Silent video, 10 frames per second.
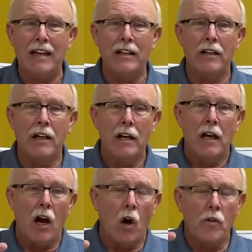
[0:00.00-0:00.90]
and
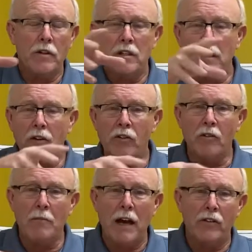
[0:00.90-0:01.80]
all the cities
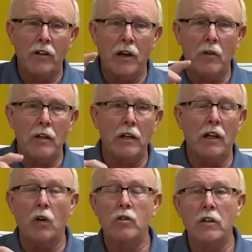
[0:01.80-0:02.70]
of Macedonia,
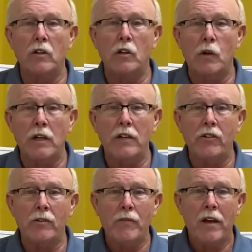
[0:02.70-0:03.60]
goes into
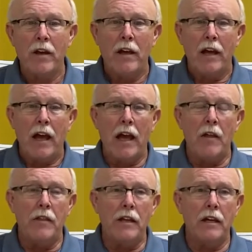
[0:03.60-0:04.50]
Greece,
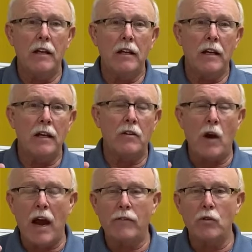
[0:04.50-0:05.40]
and then it
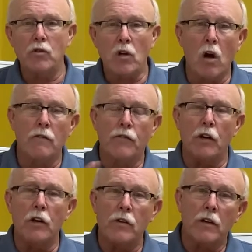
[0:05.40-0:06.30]
travels on
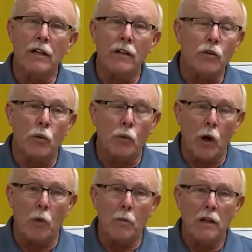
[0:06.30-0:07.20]
further into
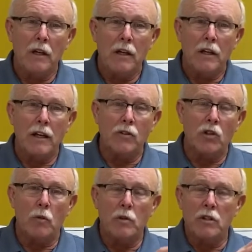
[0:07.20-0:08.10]
Rome. And
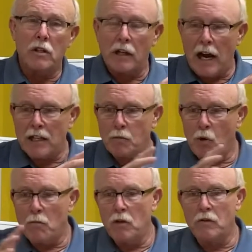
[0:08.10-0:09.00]
so we see the
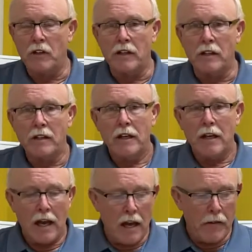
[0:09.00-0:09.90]
gospel moving,
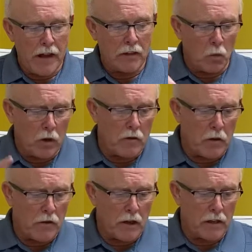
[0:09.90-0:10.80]
and that's one of the
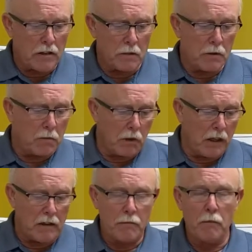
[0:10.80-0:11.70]
things that we
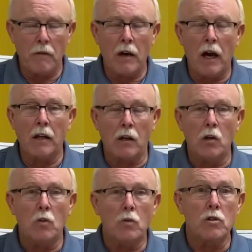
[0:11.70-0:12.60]
believe
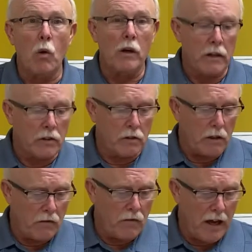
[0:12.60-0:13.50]
Luke was wanting to
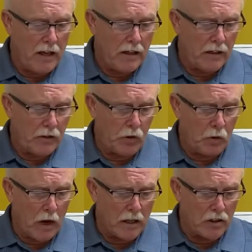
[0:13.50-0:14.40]
convey
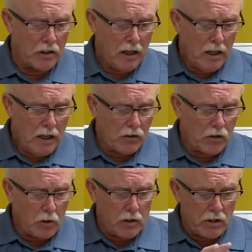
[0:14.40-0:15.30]
to us. And
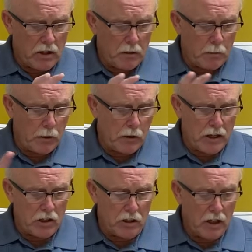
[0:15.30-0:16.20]
so we see the
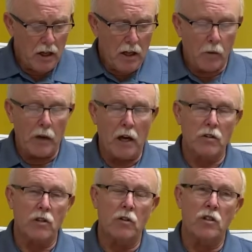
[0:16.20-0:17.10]
progression. We
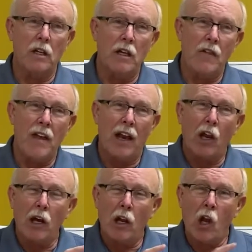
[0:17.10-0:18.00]
also see in that
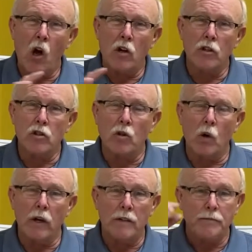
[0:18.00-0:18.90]
longer
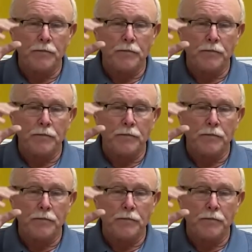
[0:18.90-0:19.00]
story